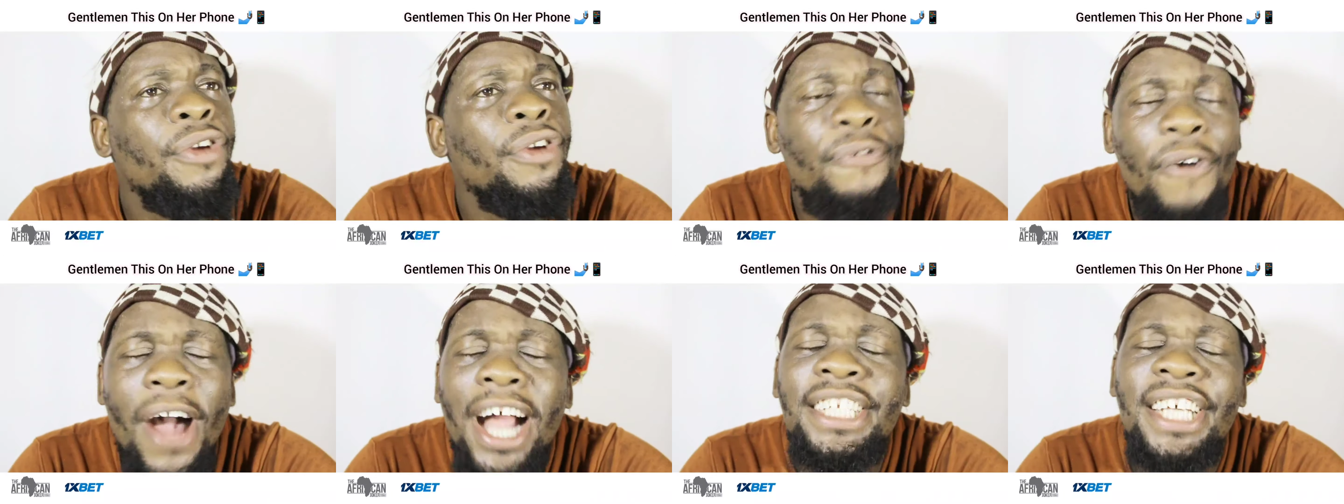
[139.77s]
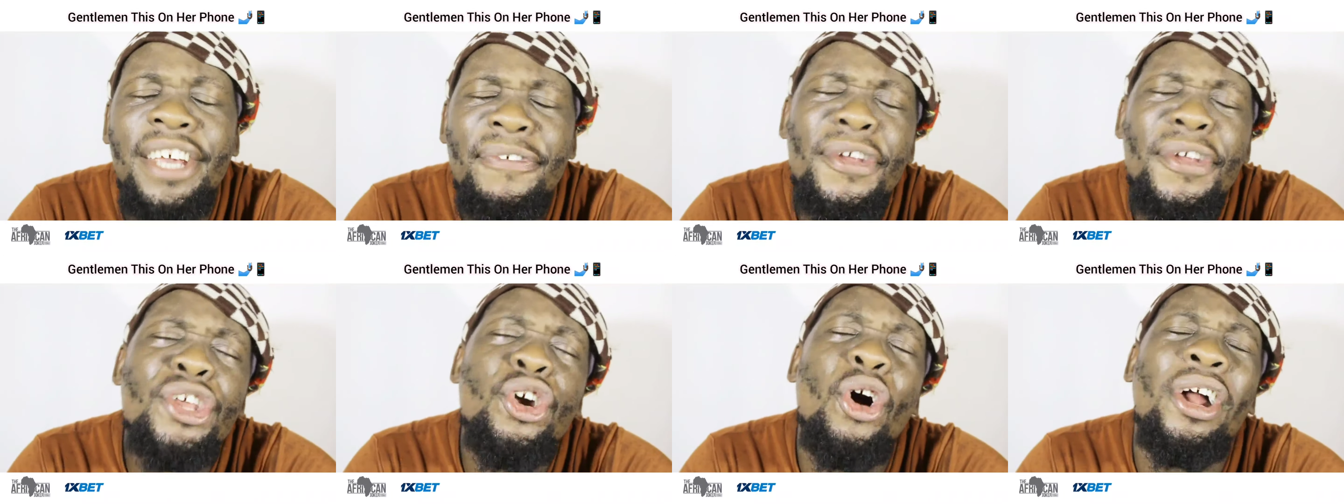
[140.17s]
in fact,
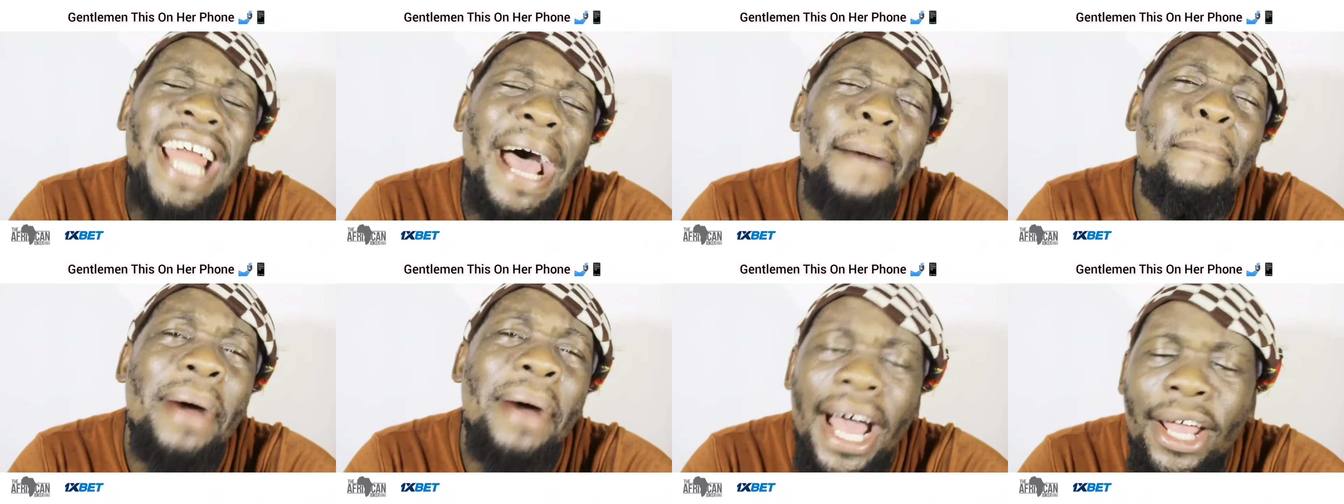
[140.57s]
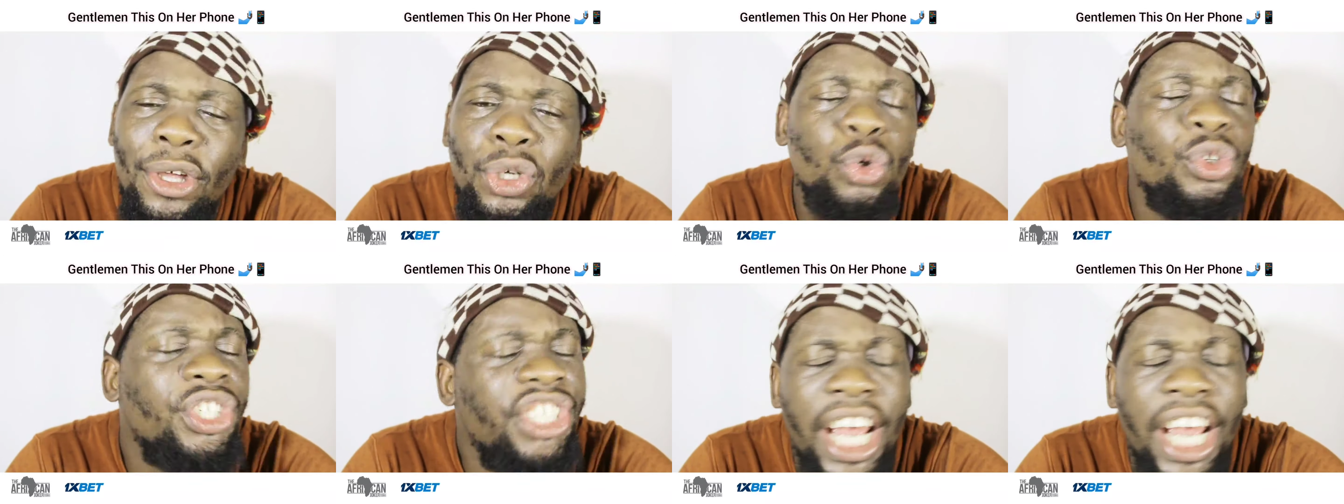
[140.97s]
even your number, you
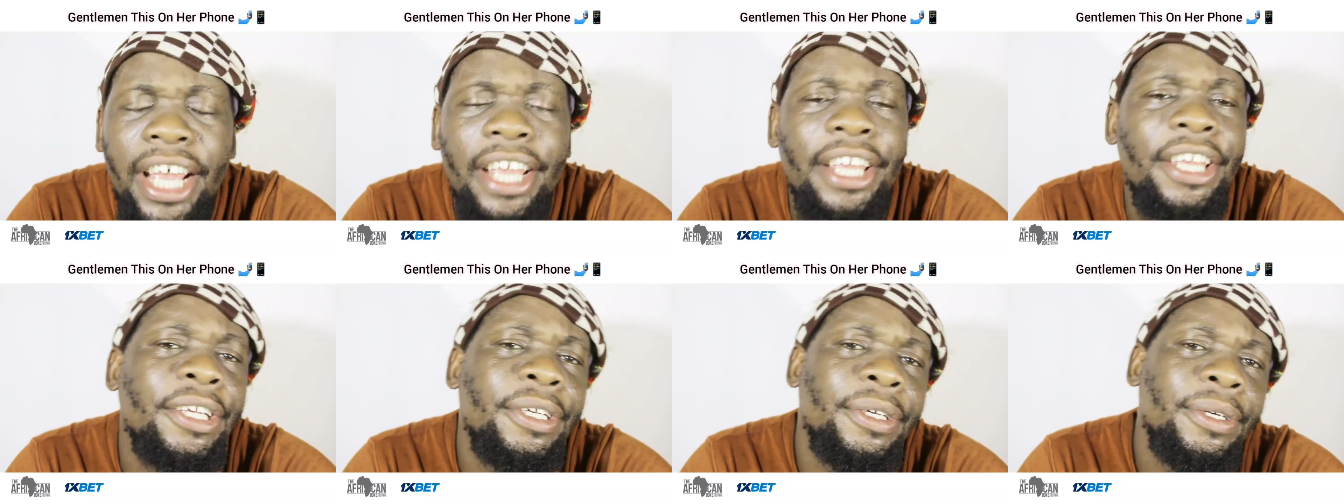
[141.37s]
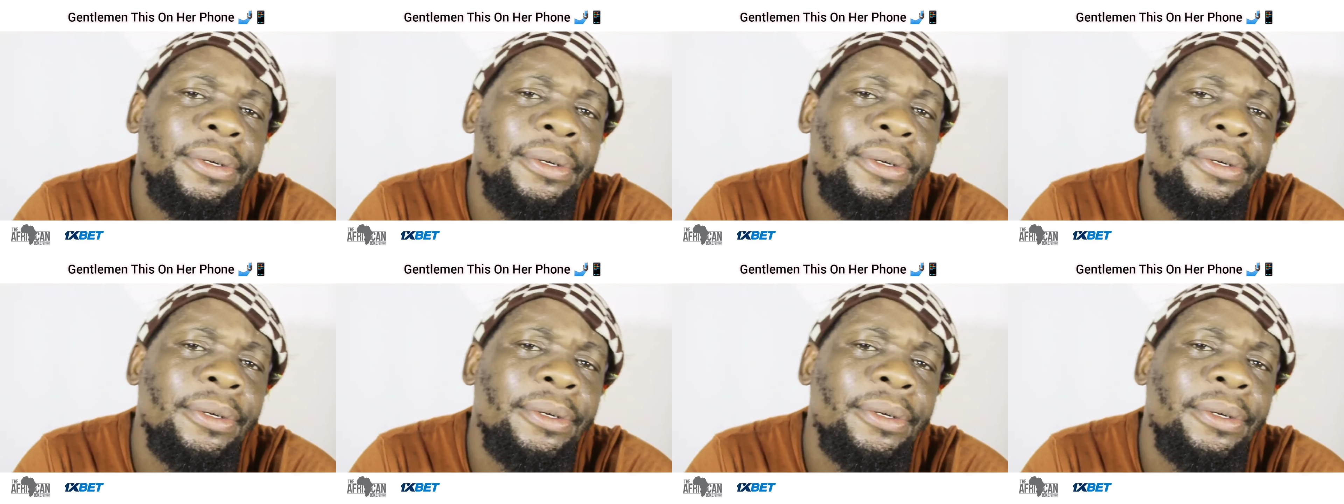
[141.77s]
should check.